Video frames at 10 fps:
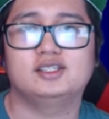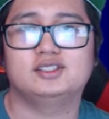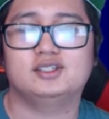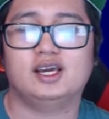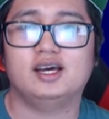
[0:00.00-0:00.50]

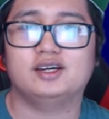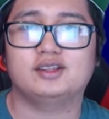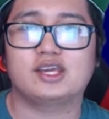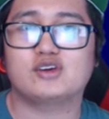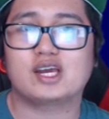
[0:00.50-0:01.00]
So yeah,
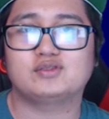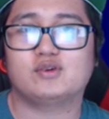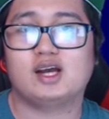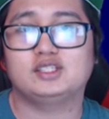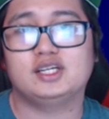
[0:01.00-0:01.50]
thank you guys for
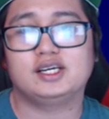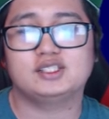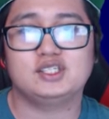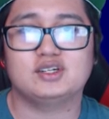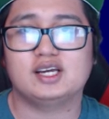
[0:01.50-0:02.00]
watching.
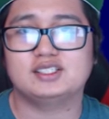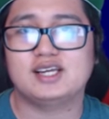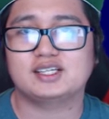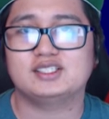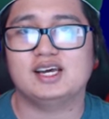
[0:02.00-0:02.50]
See you guys
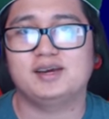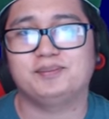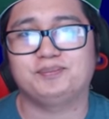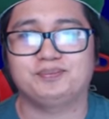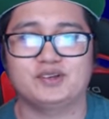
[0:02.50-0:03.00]
next
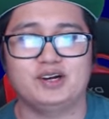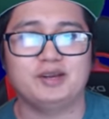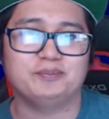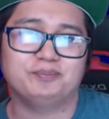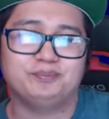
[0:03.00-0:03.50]
time.
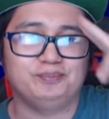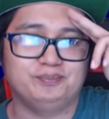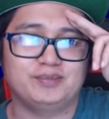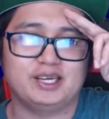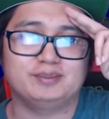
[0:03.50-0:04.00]
Alright, bye.